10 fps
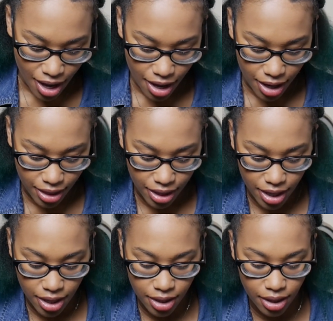And
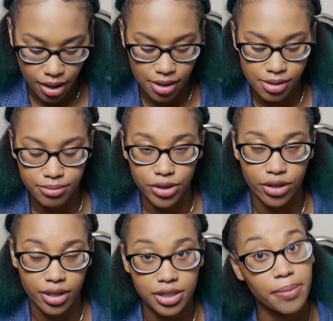then you're going
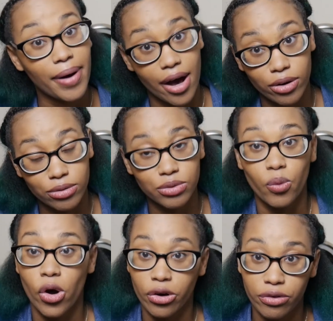to need some bottles,
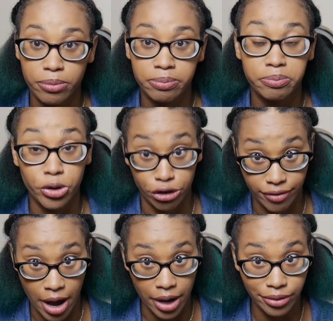water
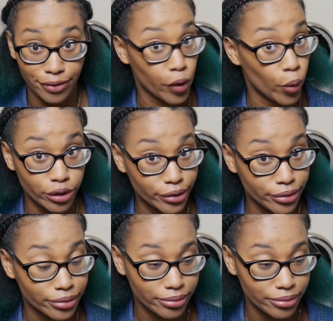purified, of course.